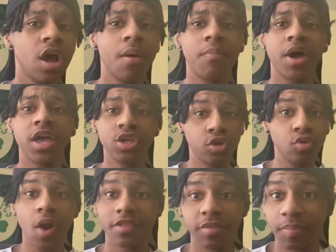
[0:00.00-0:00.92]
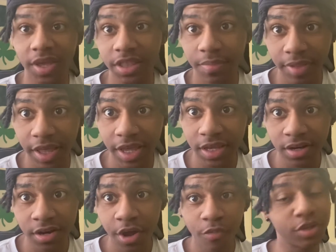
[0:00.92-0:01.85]
but you don't have to play in the play-in,
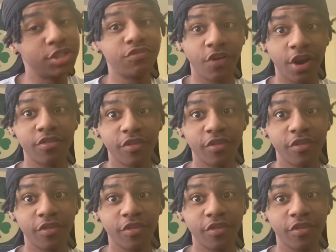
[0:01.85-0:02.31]
which is very,